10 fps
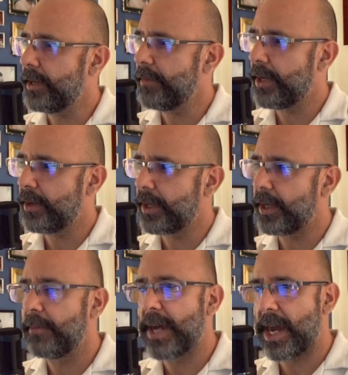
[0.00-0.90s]

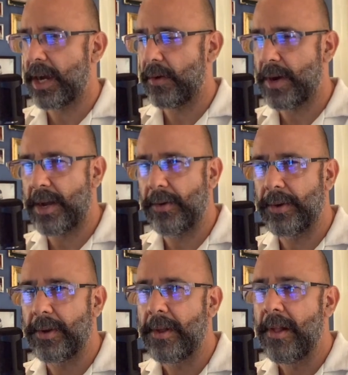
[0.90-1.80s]
American
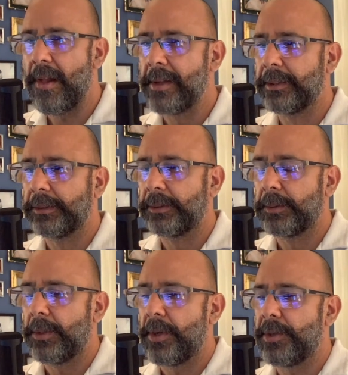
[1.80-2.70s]
background.
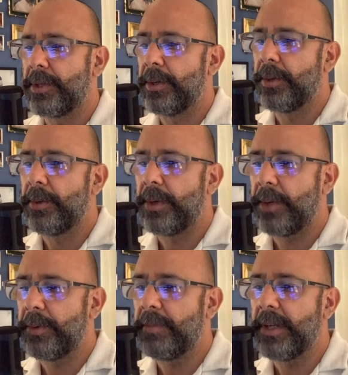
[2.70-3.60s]
So
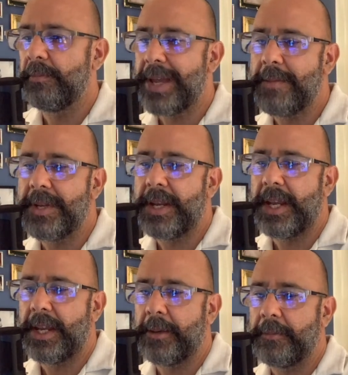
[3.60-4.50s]
it would be a baby
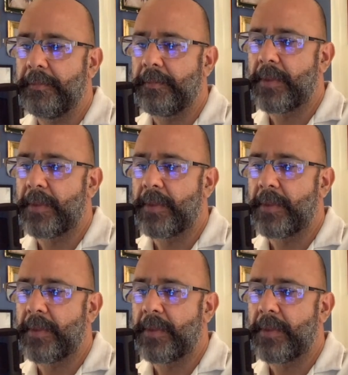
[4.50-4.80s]
name,